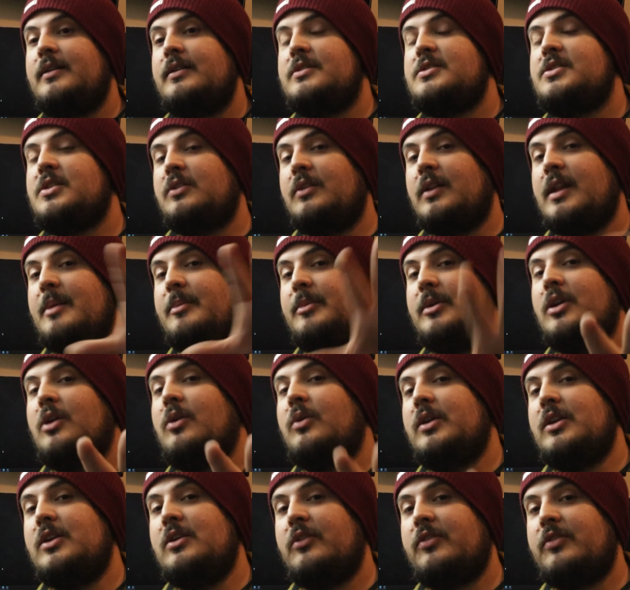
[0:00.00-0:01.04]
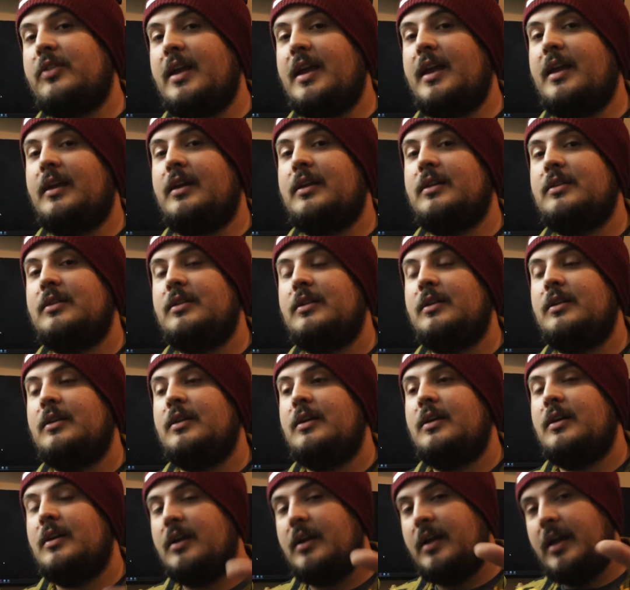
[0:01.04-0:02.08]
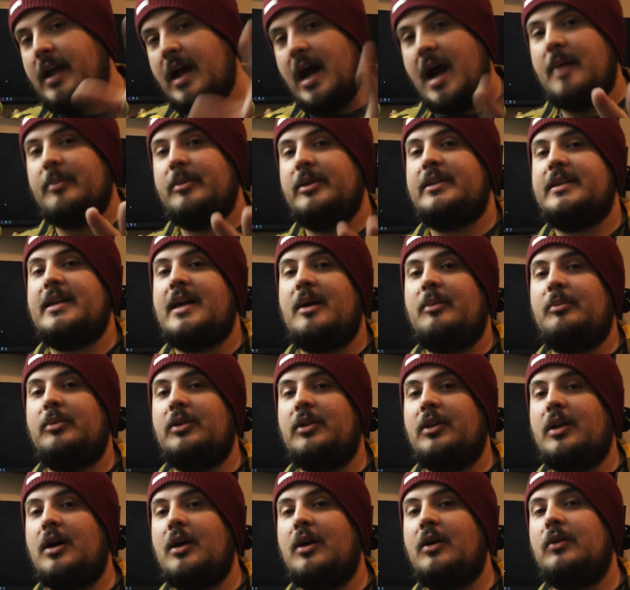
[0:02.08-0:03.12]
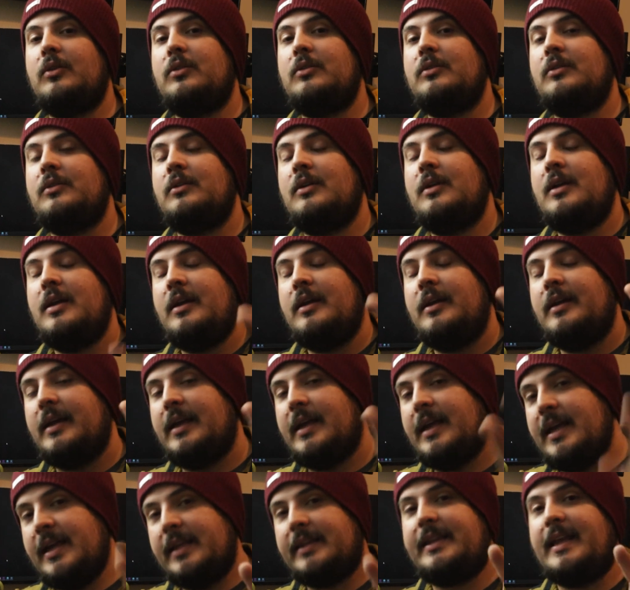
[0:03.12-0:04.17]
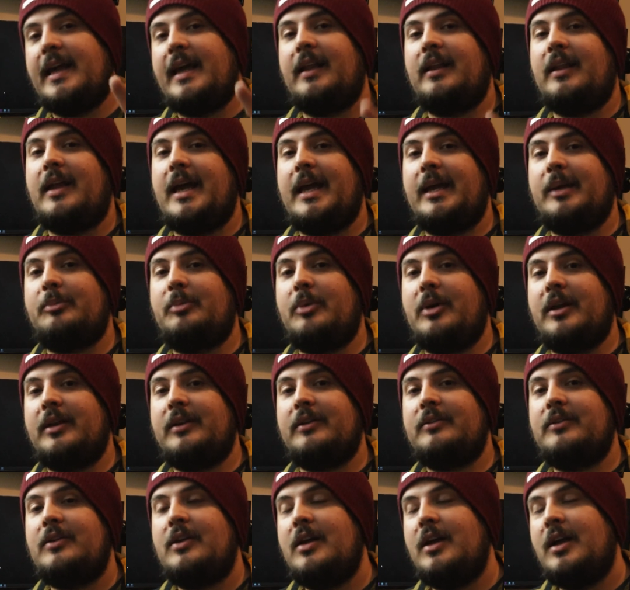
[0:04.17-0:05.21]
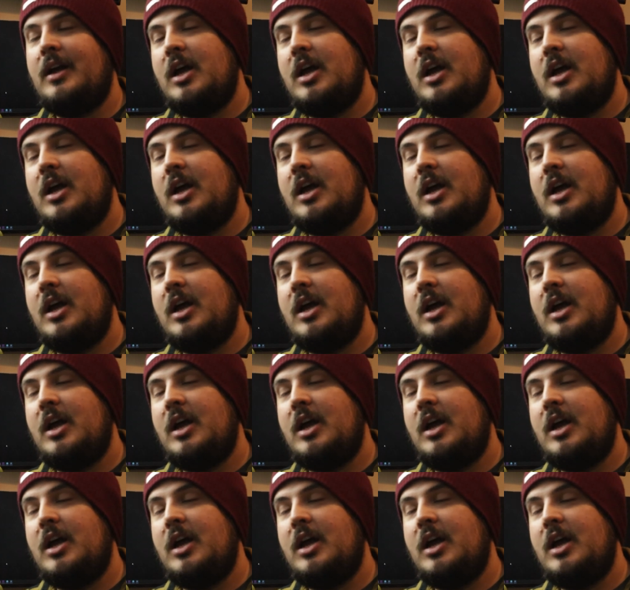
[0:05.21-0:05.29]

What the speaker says: So let me know what you think. Comment down below. Hit that like button.